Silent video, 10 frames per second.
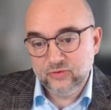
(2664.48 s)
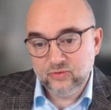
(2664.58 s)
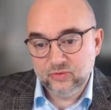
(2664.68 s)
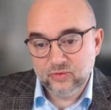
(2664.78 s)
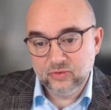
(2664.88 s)

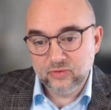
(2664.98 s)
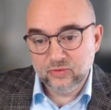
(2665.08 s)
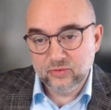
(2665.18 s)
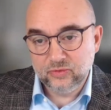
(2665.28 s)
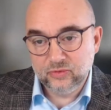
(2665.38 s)

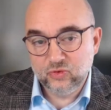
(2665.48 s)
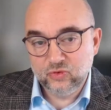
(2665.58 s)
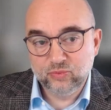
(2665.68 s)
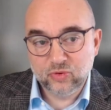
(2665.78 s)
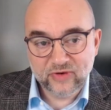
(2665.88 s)
to
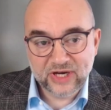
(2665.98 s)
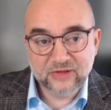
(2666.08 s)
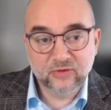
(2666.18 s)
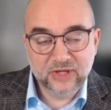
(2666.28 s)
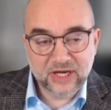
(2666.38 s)

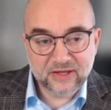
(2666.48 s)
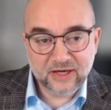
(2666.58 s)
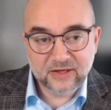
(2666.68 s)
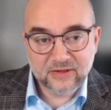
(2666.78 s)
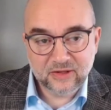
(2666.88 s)
provide the
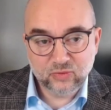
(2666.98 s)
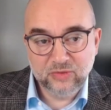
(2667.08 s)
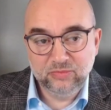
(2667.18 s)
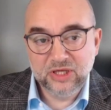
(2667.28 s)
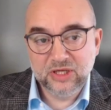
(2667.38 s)
data
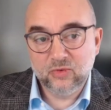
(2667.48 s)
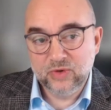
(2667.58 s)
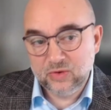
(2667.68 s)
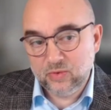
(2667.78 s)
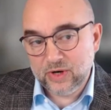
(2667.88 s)
that would be
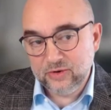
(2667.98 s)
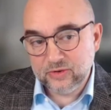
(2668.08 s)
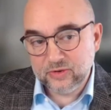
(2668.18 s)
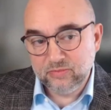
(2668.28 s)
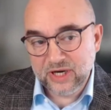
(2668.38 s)

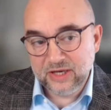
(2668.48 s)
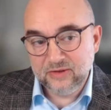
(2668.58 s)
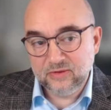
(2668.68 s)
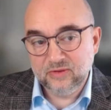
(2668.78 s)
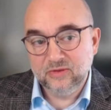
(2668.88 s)
required
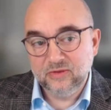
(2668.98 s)
by